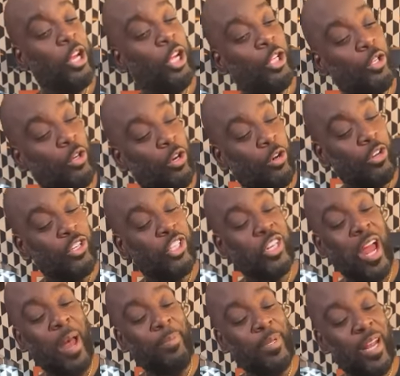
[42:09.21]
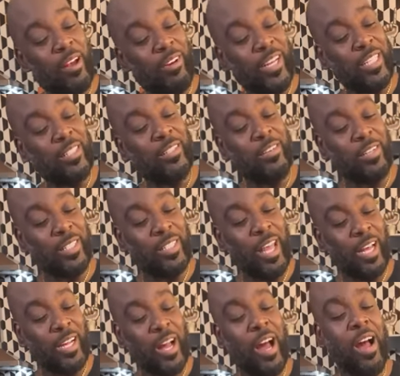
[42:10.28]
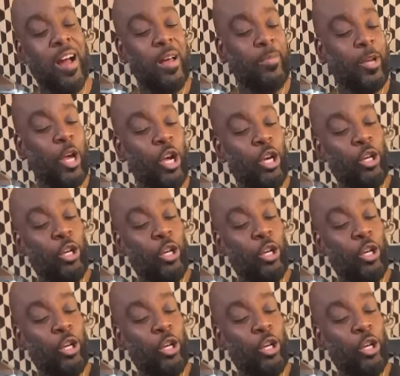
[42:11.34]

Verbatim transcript: You go to shopdariuscooks.com,